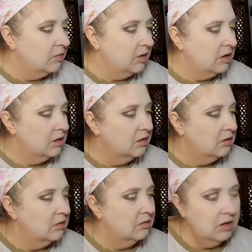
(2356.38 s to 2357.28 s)
That
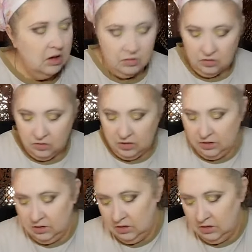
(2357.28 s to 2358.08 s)
one will work.